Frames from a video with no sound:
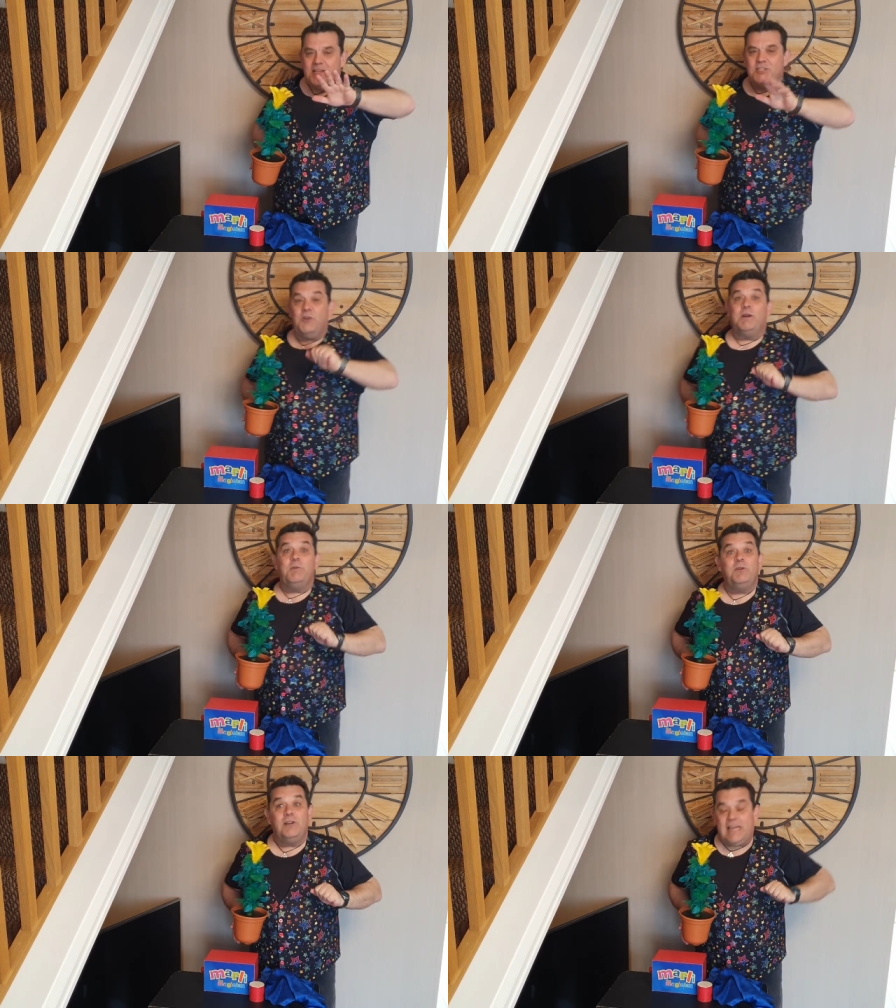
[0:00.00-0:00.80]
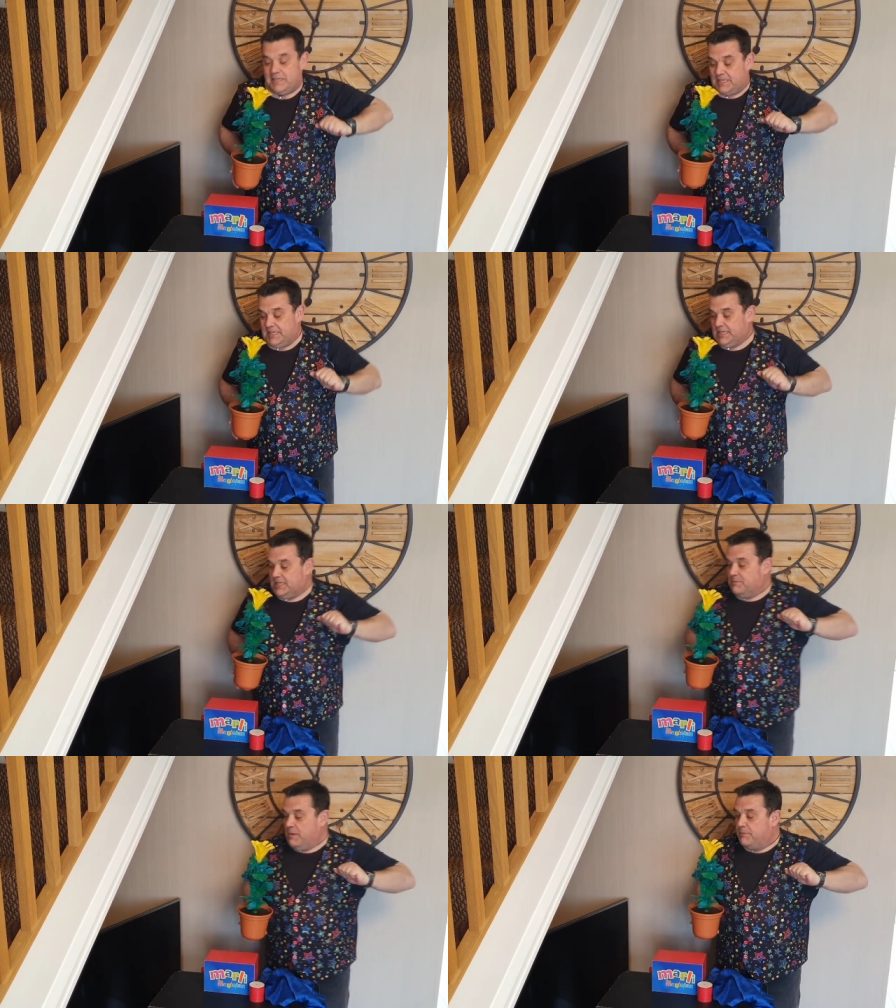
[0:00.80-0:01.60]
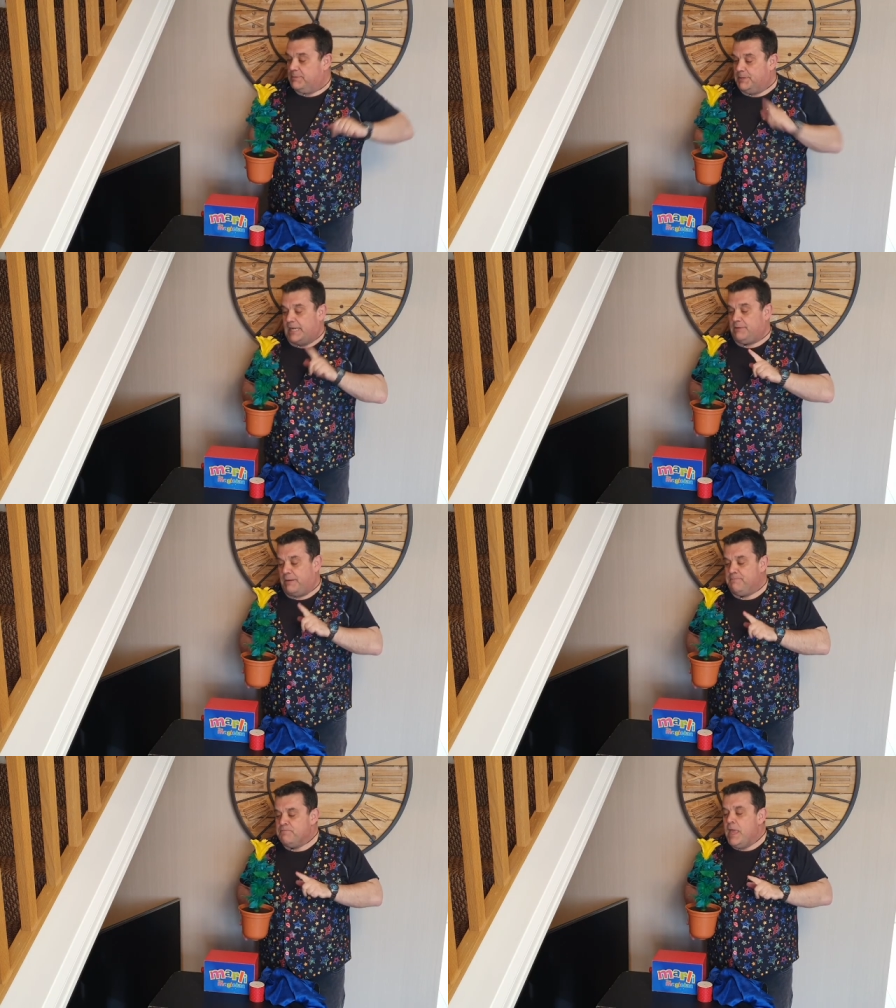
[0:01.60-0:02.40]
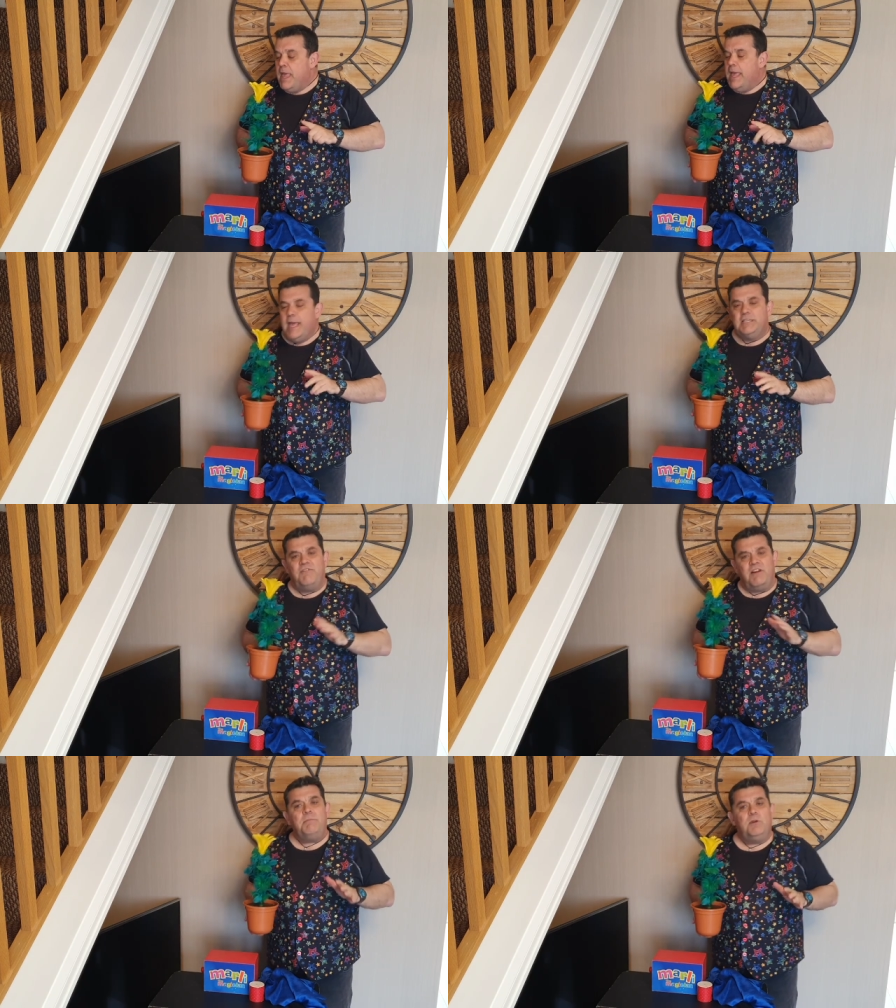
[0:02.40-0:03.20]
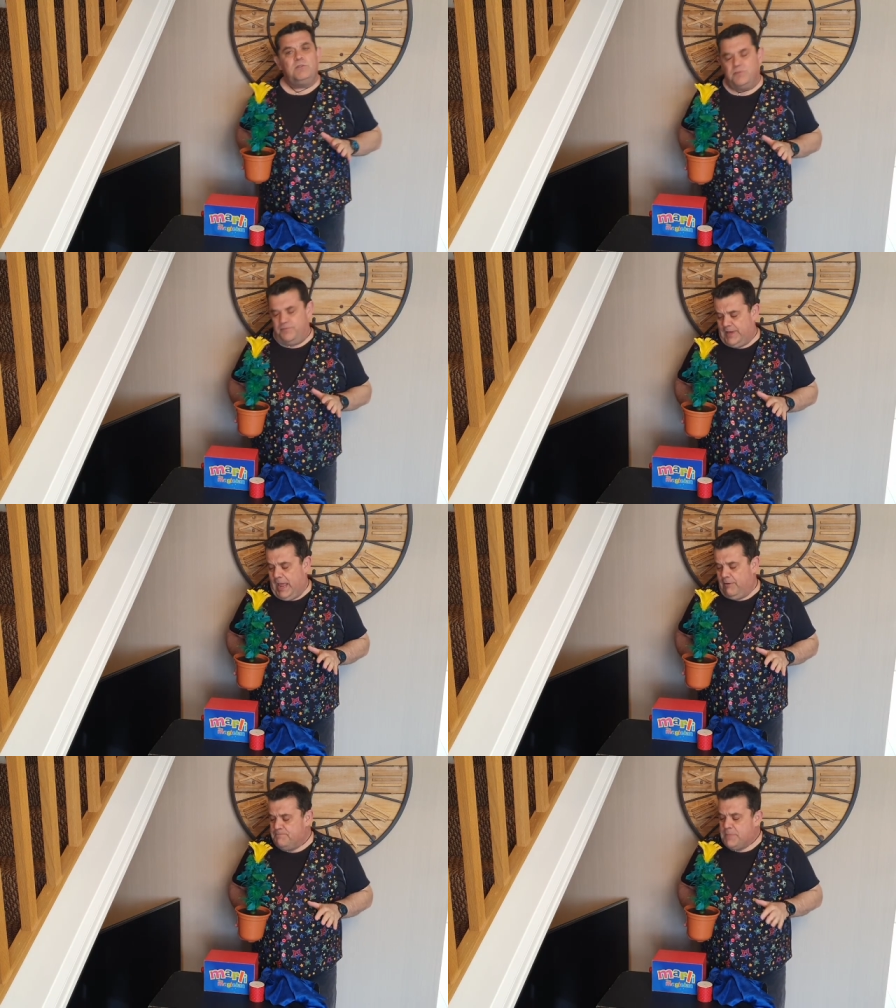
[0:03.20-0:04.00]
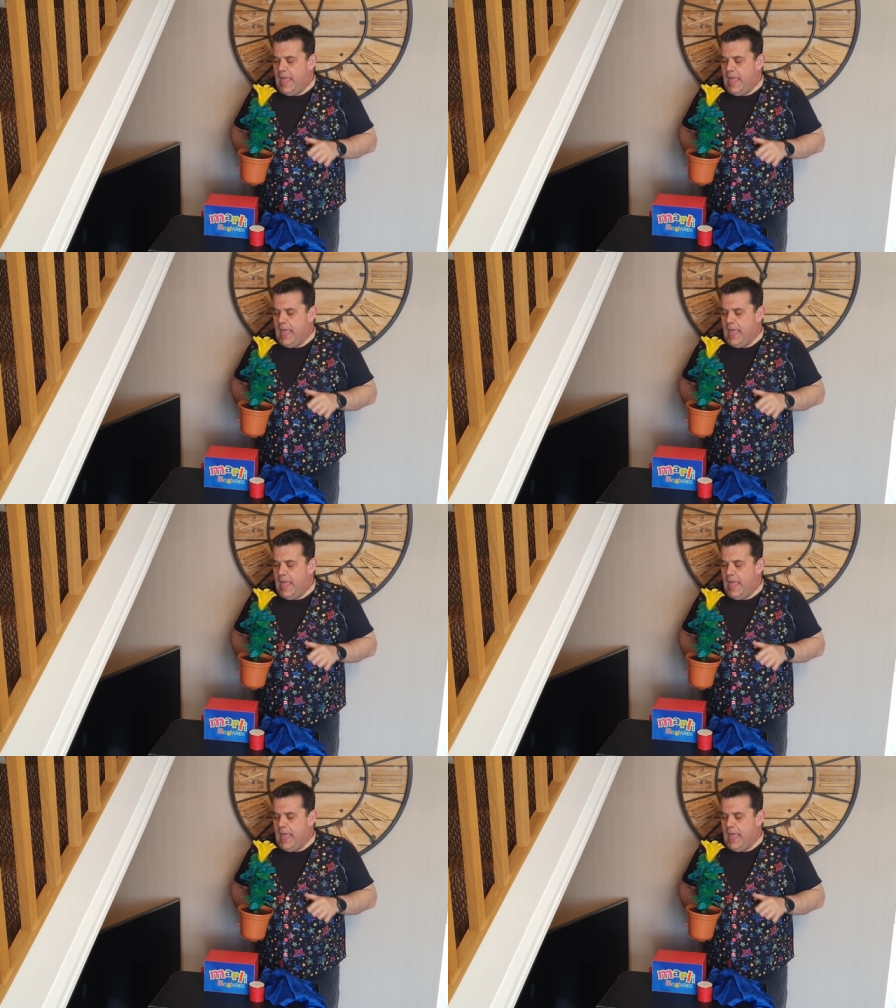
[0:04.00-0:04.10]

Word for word: Sorry, we're not allowed to sneeze at the moment. But anyway, it's a very beautiful flower.